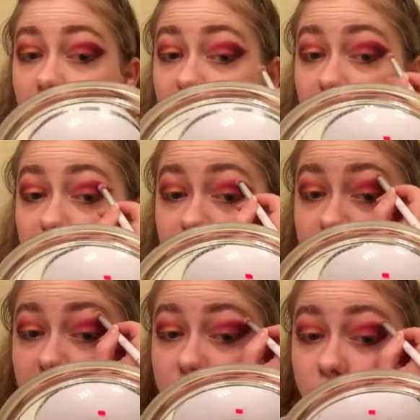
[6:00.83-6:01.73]
and
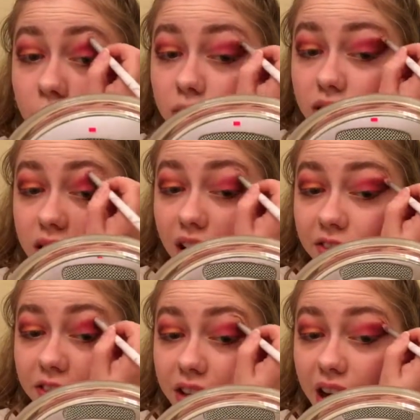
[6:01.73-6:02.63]
use it to
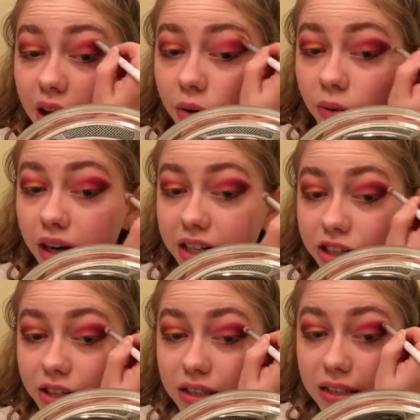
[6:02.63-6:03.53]
soften out what I
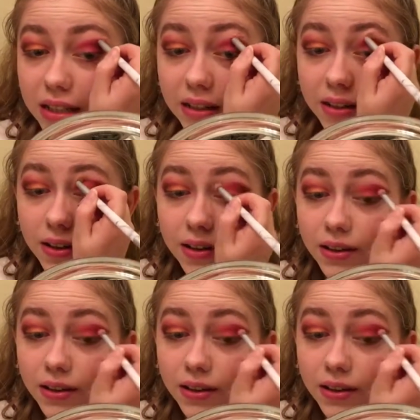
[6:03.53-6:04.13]
just did,